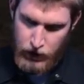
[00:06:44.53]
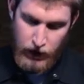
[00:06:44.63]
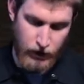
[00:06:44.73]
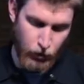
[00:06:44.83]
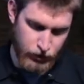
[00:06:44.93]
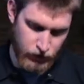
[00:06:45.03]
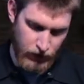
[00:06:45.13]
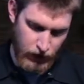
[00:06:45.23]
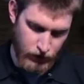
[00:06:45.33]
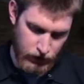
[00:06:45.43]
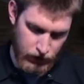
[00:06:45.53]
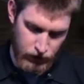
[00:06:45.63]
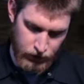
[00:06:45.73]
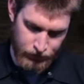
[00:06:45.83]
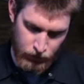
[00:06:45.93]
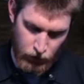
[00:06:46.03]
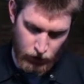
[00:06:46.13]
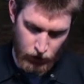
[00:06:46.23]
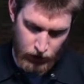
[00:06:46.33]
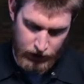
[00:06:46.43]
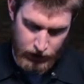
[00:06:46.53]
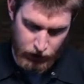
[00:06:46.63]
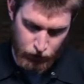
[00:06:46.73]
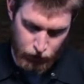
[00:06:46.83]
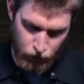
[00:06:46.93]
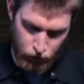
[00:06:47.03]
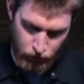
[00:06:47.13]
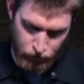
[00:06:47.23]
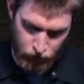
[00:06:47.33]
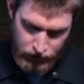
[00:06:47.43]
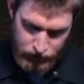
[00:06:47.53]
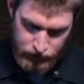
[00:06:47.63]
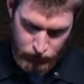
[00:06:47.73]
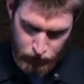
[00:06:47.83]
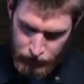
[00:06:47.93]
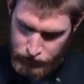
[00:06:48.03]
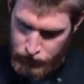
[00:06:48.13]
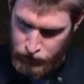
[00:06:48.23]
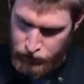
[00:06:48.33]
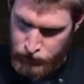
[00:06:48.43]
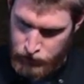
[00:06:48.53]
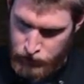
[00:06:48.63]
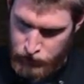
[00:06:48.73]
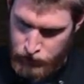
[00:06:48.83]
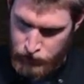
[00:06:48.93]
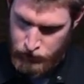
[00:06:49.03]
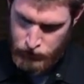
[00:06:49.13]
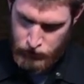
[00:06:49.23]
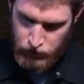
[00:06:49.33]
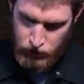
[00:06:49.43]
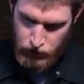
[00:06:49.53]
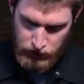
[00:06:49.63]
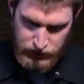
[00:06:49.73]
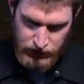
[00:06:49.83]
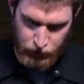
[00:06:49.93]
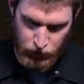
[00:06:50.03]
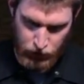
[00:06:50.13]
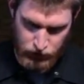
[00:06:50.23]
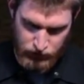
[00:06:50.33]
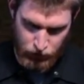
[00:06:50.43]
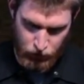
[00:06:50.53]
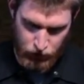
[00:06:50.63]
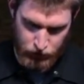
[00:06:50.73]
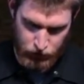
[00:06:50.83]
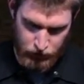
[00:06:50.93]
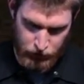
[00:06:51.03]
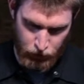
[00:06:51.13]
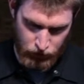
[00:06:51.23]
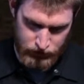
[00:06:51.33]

And then once you've got your color, you can go ahead and control your brightness a little bit too. And dim those if you want them a little bit more